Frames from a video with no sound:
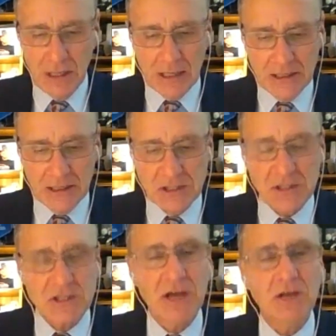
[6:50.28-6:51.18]
And I need
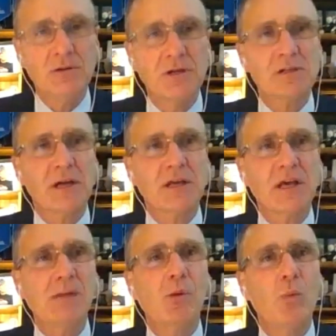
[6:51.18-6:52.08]
to tell you that I
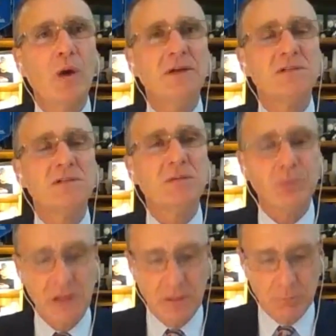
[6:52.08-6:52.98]
came away
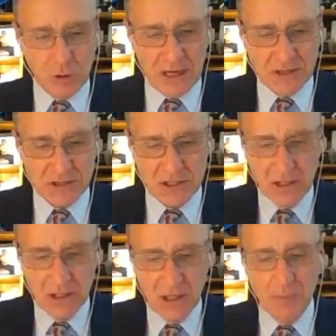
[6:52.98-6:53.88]
deeply impressed
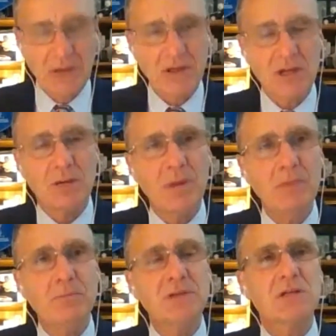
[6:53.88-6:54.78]
by the
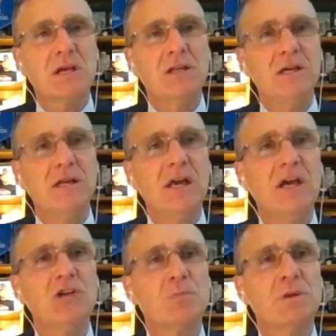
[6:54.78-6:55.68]
commitment and the
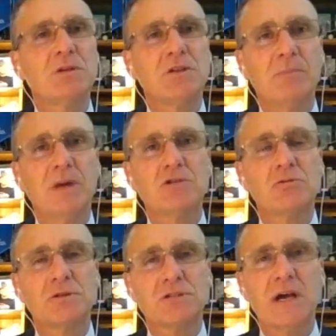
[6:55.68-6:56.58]
engagement that the
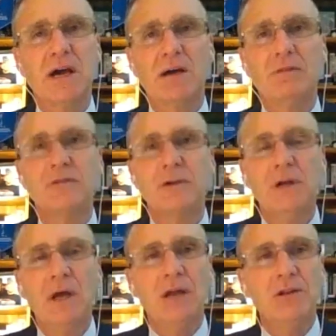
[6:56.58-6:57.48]
mentors have,
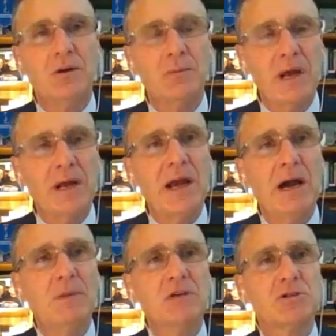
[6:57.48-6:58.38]
and
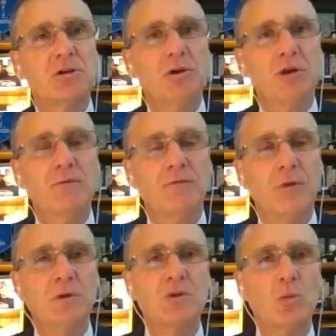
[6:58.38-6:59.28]
how much they're looking
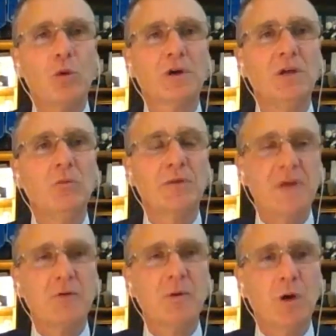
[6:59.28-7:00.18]
forward to working with
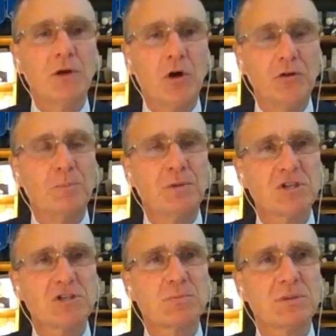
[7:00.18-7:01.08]
everyone, all the
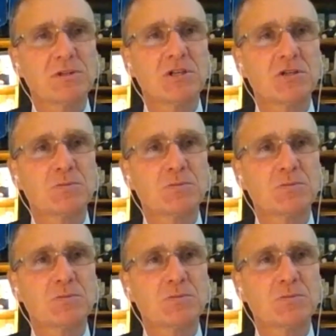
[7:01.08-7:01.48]
participants in this